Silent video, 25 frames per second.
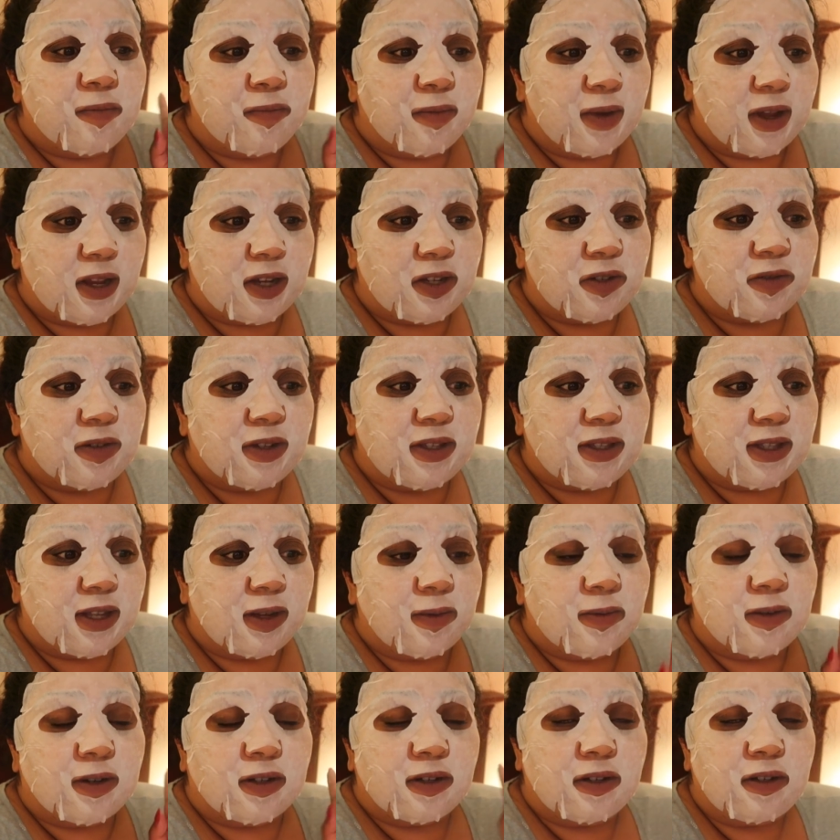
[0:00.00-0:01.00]
make sure it's
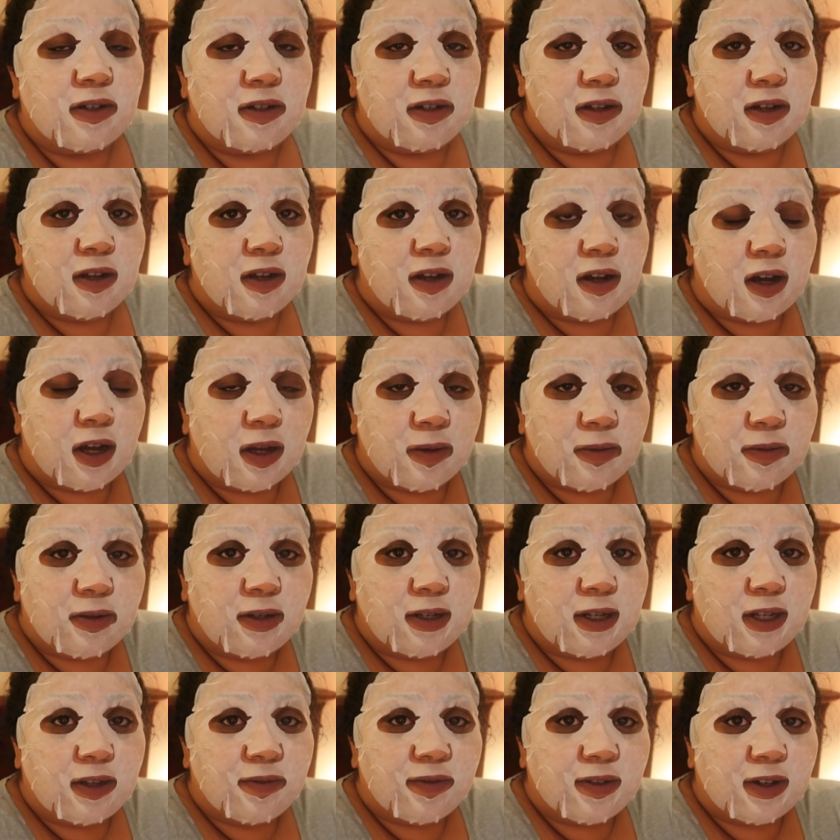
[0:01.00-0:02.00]
that one. I
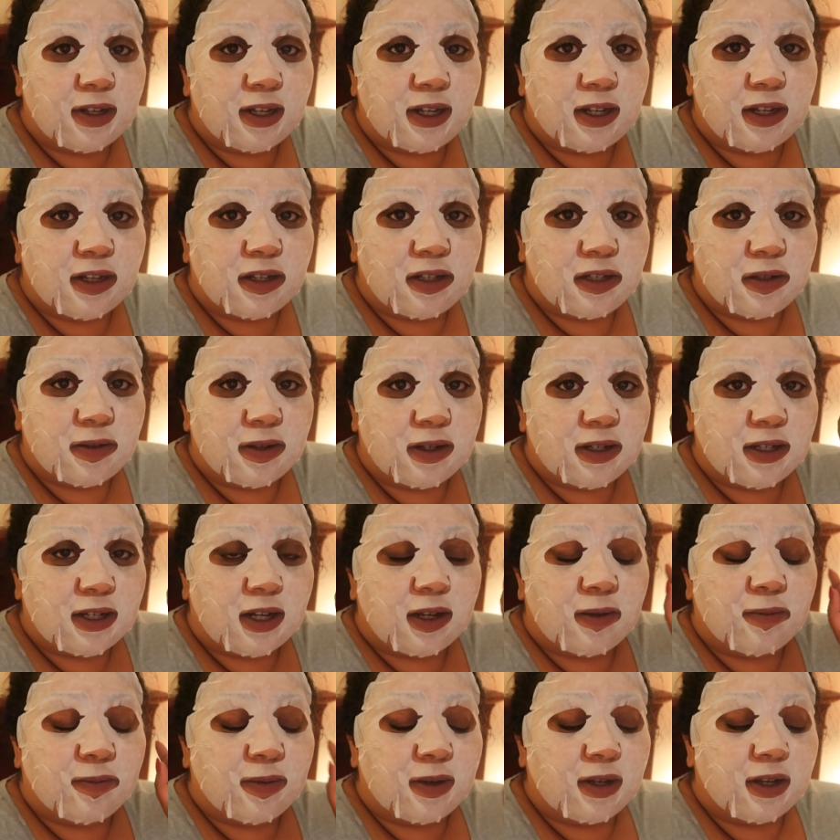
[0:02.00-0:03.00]
will leave a link to it
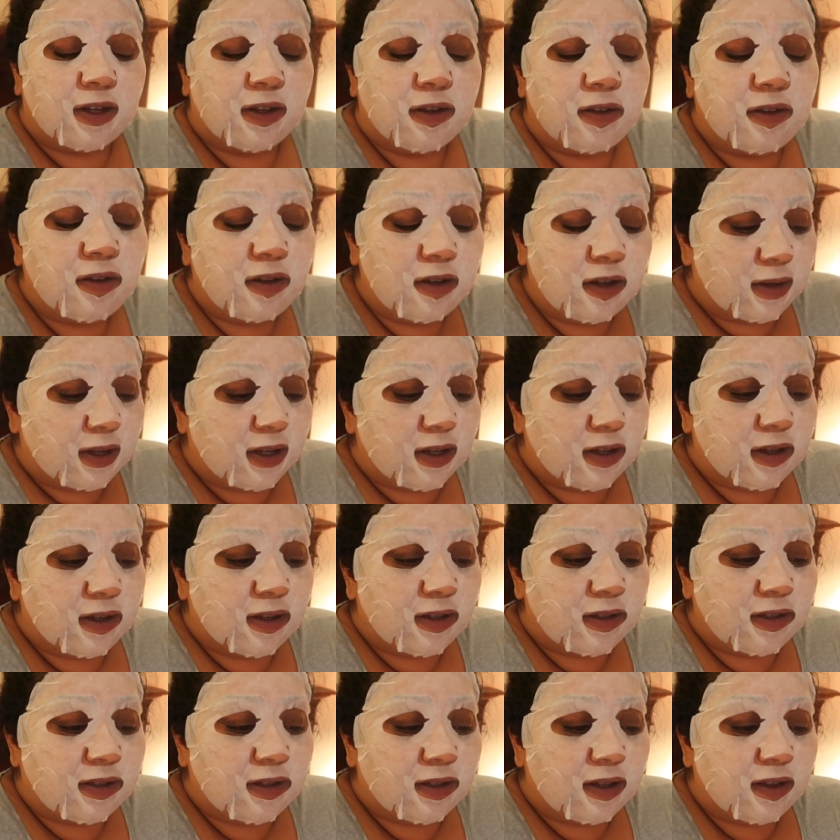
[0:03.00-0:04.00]
down below
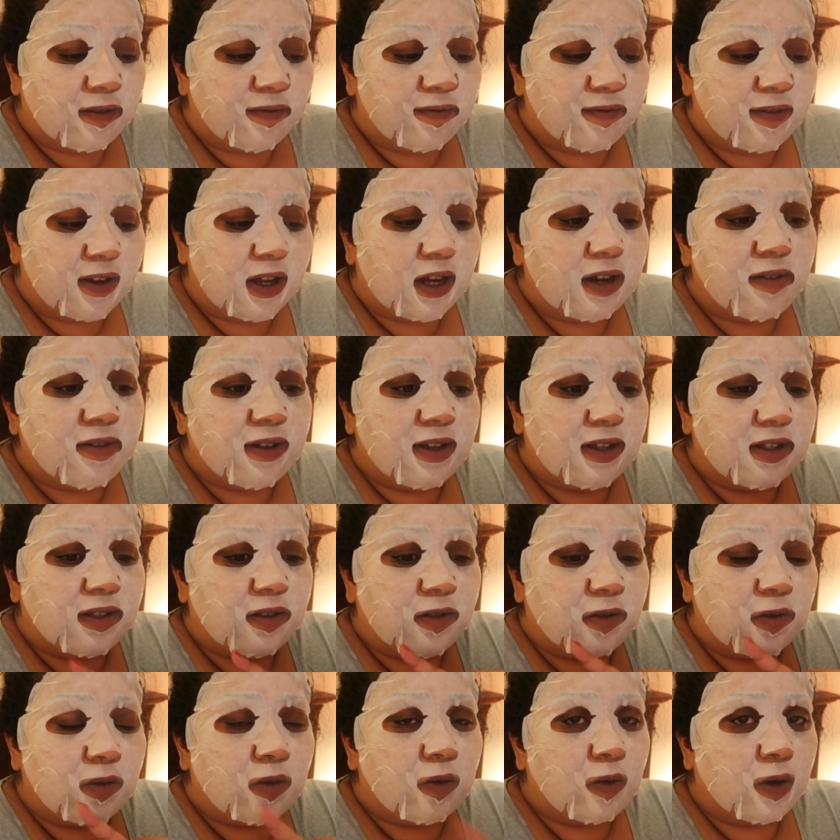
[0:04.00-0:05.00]
because it
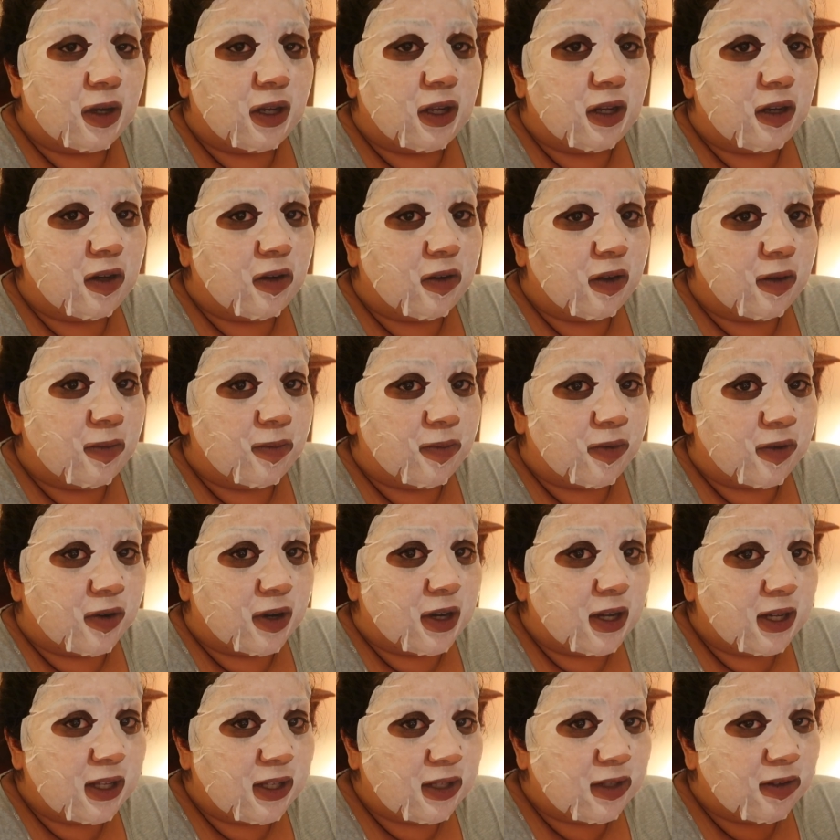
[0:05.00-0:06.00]
varies quite a lot in
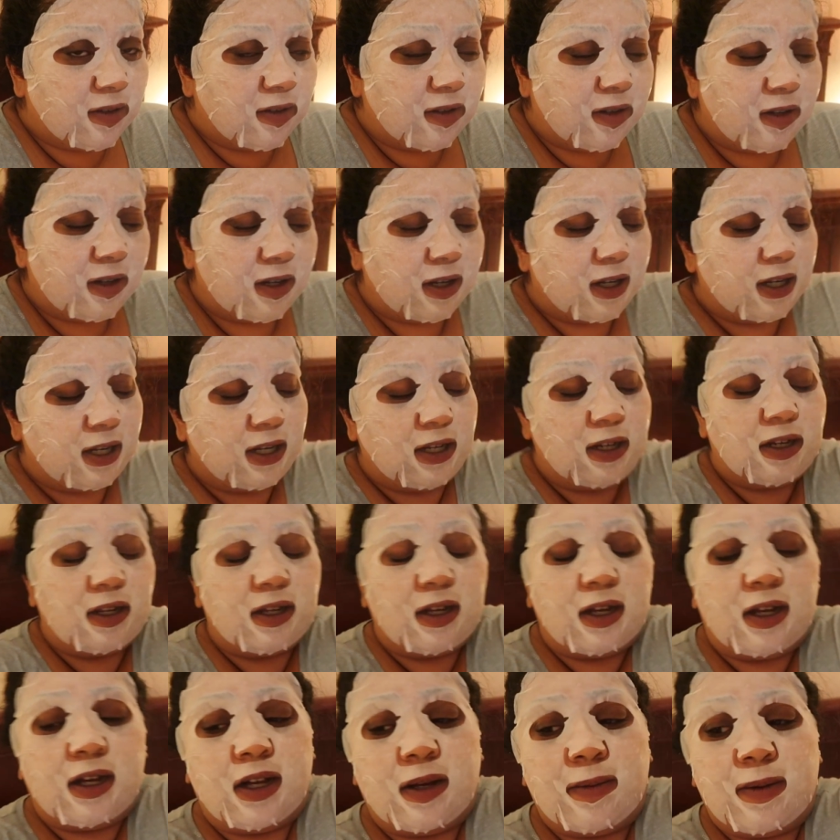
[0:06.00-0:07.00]
price online,
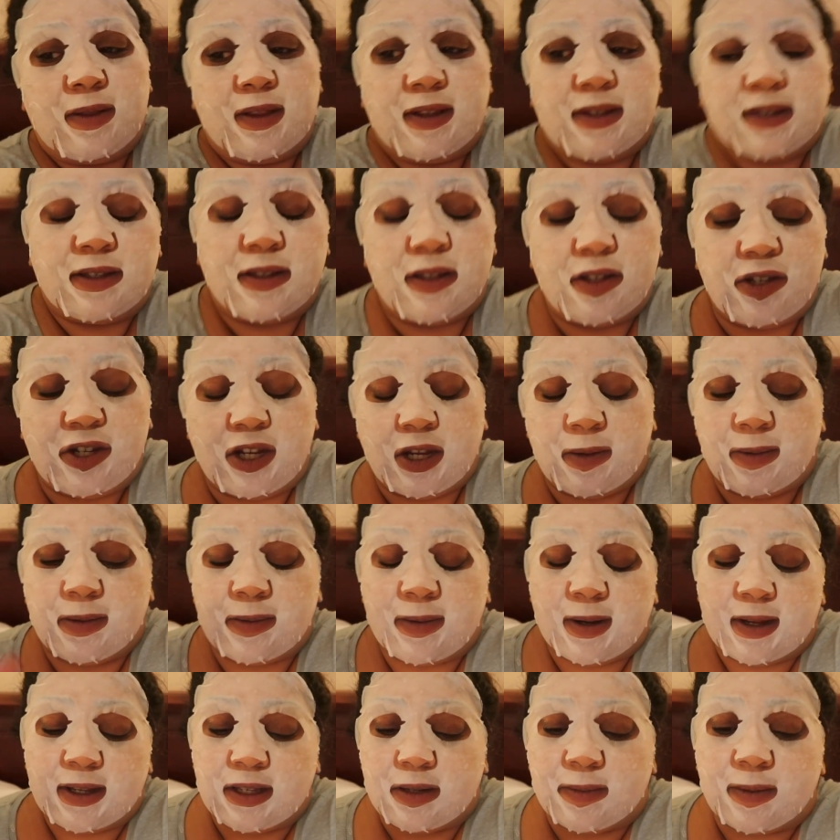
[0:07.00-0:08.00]
and this is the
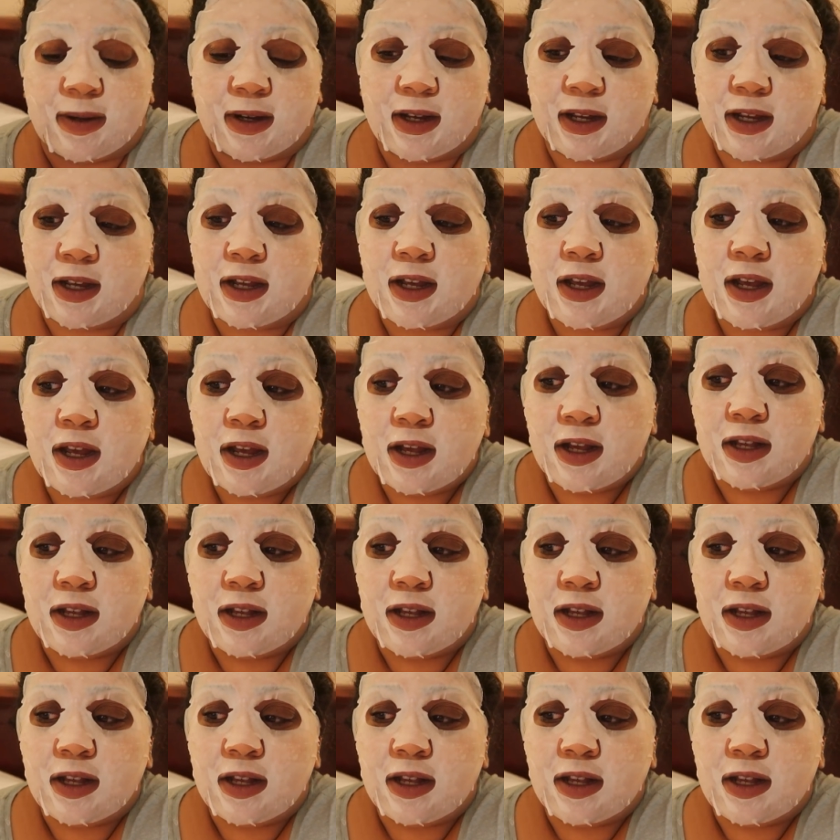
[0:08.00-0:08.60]
cheapest place to buy it,